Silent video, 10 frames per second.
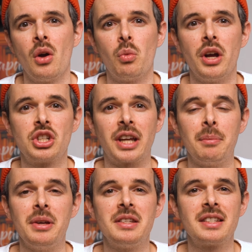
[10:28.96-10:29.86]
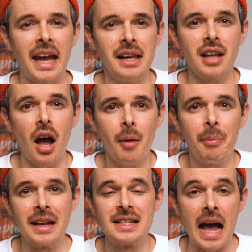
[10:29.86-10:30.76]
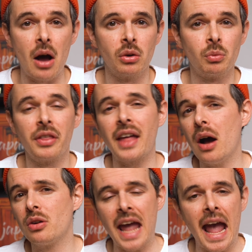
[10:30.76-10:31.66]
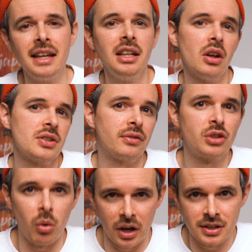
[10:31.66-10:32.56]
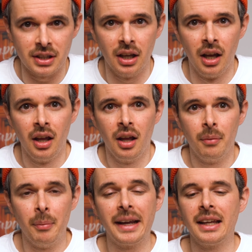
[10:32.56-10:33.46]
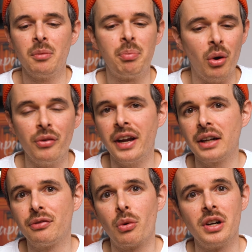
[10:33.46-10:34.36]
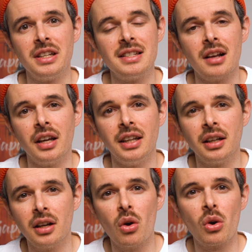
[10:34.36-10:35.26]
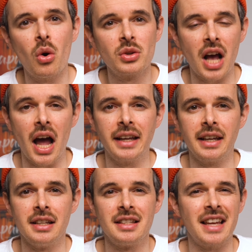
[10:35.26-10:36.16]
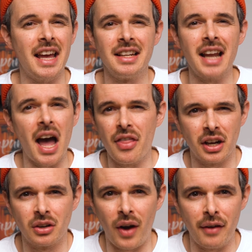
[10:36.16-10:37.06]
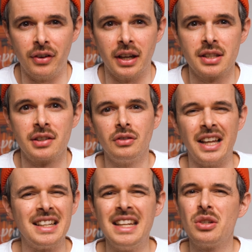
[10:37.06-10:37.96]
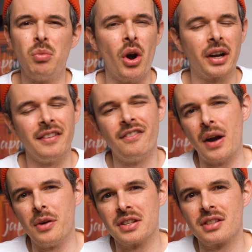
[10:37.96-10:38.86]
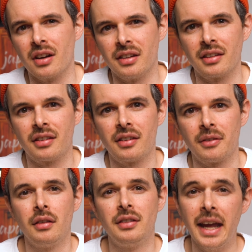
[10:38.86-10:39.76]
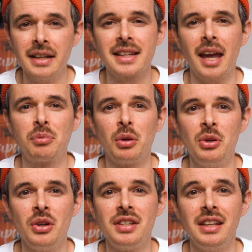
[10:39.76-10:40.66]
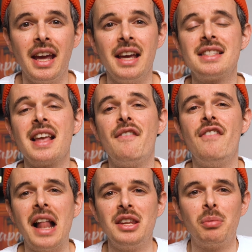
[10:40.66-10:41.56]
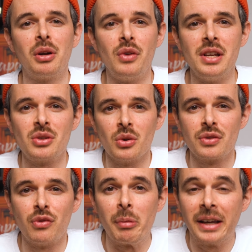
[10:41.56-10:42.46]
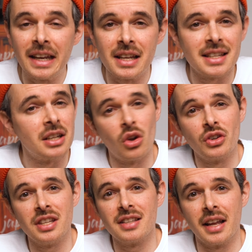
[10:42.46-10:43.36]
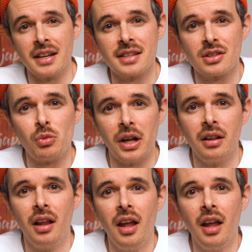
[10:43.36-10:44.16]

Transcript: which can be scaled up and down without any loss of quality making it perfect for designing logos, icons and other graphics that need to work in various sizes. The Inkscape community is a valuable resource for beginners and non-designers as well.